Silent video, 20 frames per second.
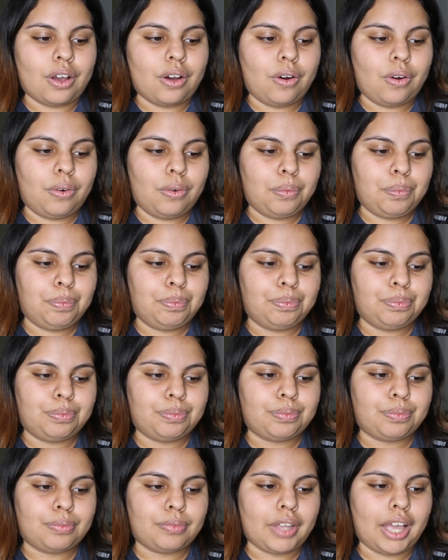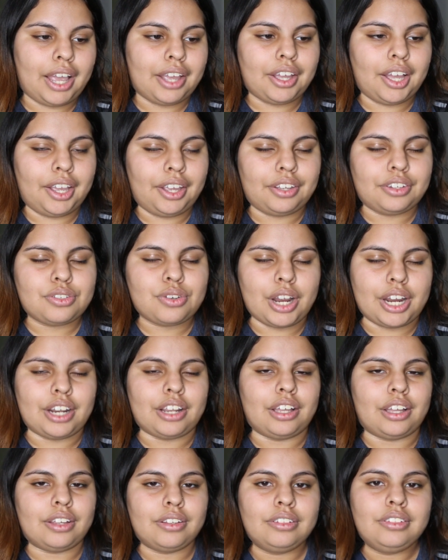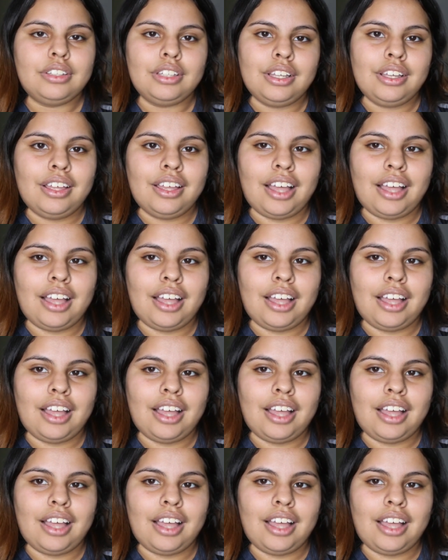So I try to